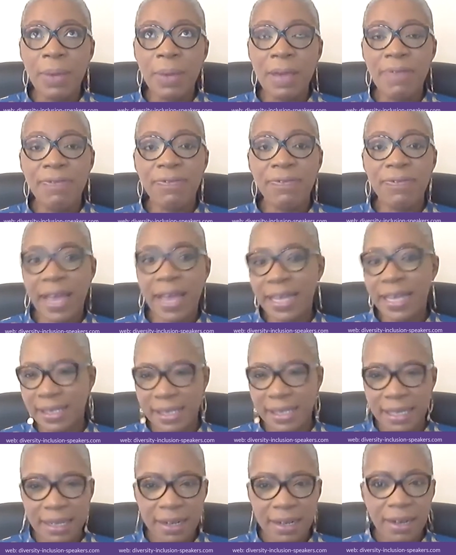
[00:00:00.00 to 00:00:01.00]

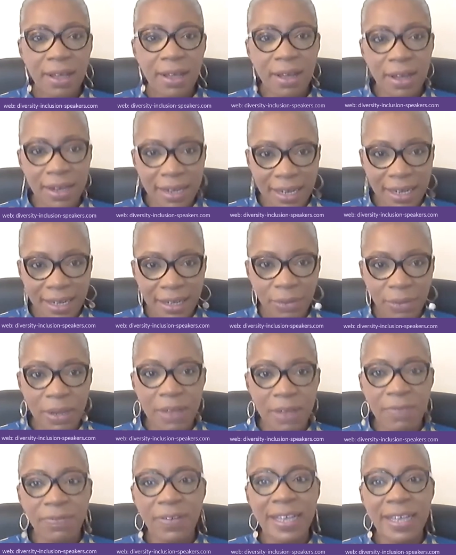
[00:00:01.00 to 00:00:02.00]
invest in learning,
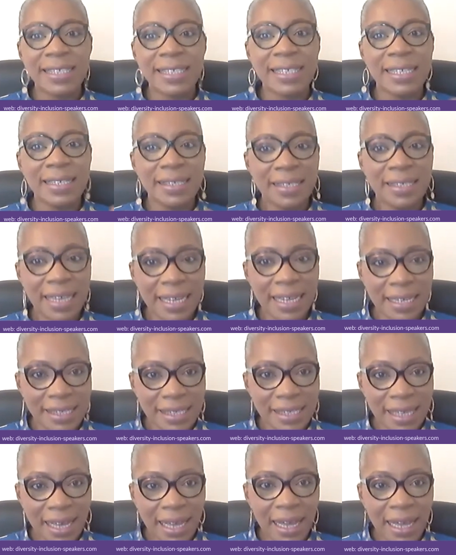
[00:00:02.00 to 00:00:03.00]
we invest in
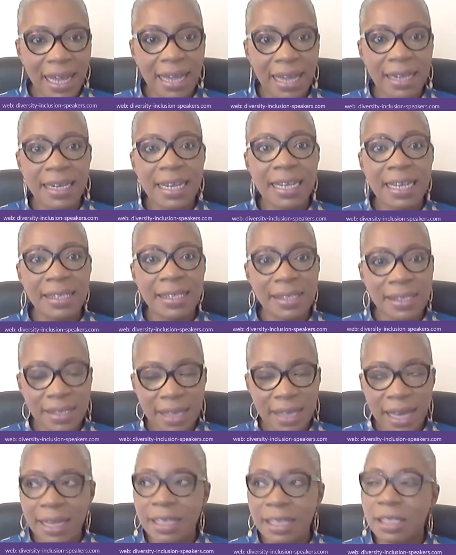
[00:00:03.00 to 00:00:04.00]
data and
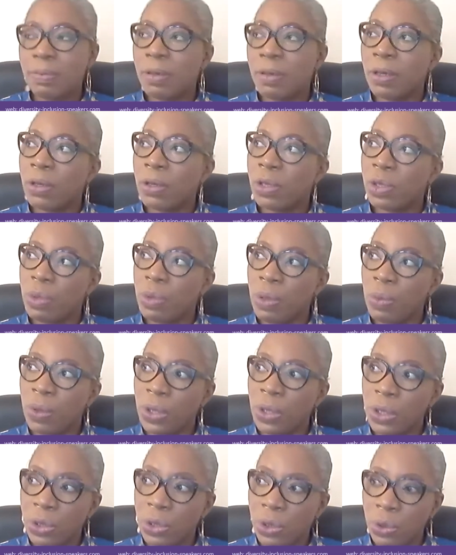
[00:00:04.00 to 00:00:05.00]
insights, because we
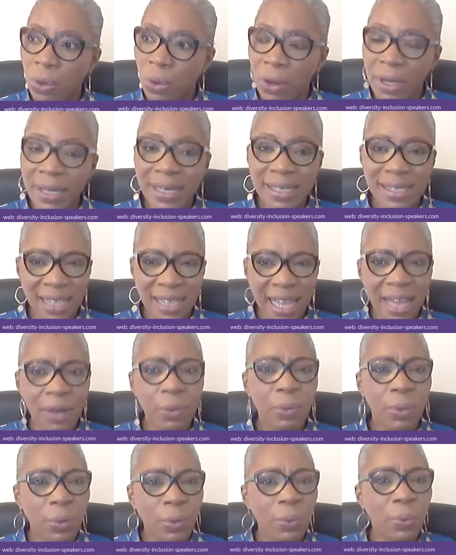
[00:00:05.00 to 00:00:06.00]
want to
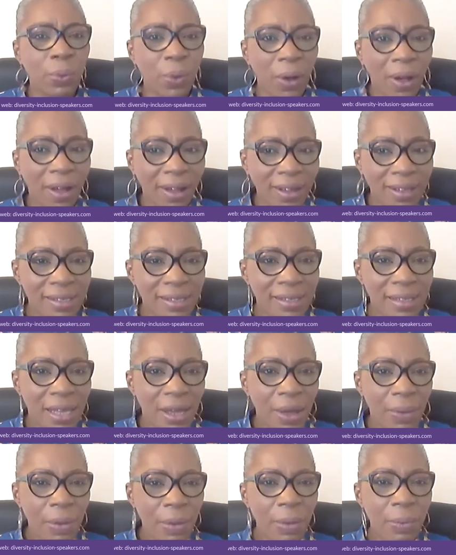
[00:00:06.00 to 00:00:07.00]
understand what works.
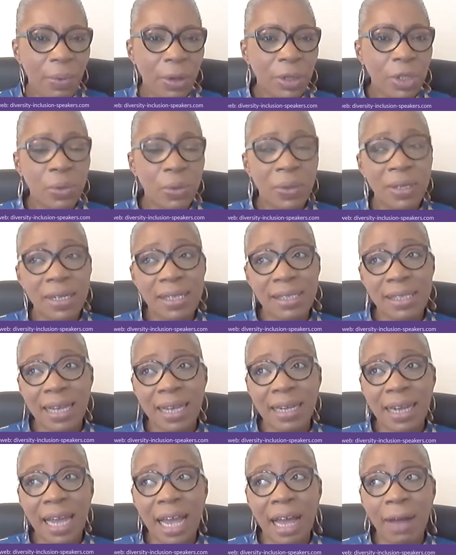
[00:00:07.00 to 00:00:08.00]
We want to
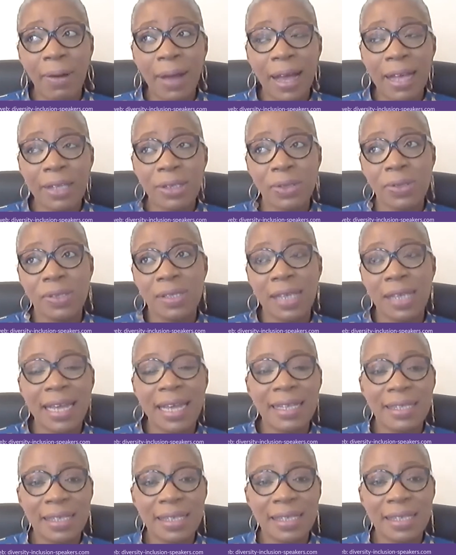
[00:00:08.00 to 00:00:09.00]
understand how our
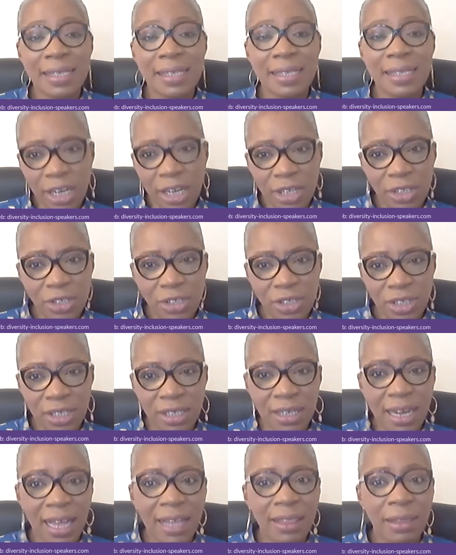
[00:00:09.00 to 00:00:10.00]
society is
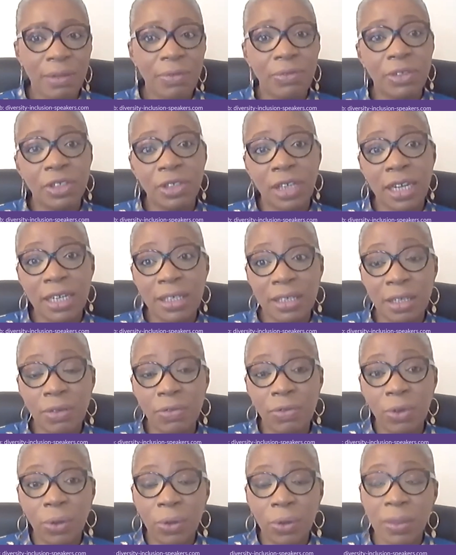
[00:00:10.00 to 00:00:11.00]
changing and the
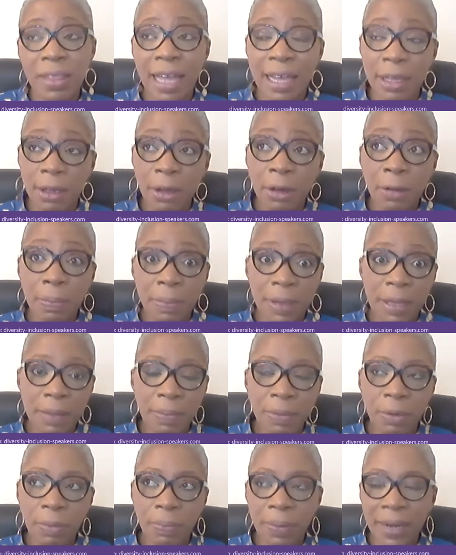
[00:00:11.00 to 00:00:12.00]
role that young
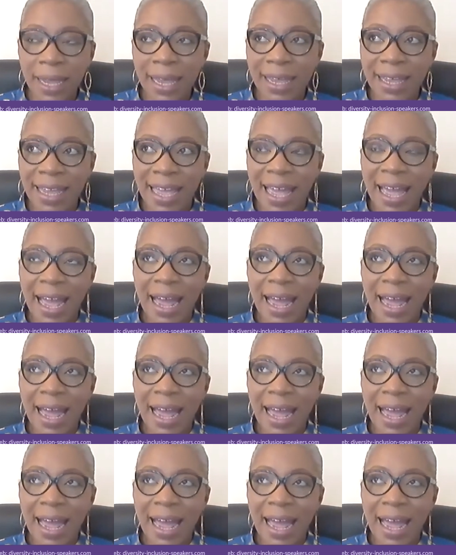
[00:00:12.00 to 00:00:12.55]
people play.